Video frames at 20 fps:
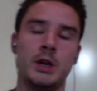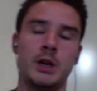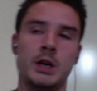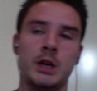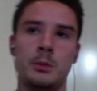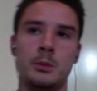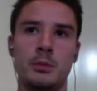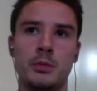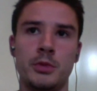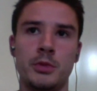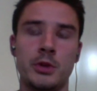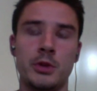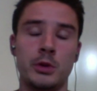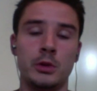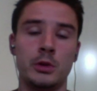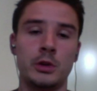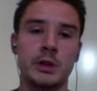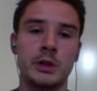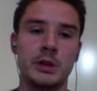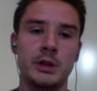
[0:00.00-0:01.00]
Um, though
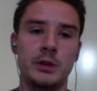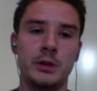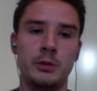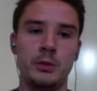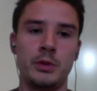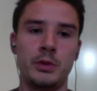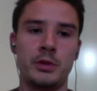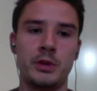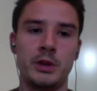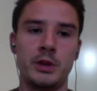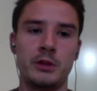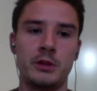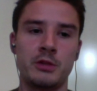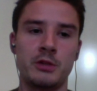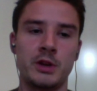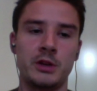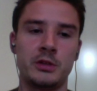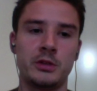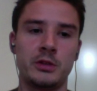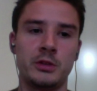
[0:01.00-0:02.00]
luckily with the
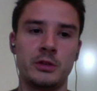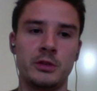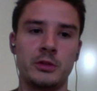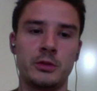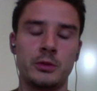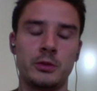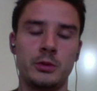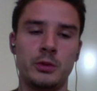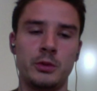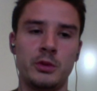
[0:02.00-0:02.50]
integrations,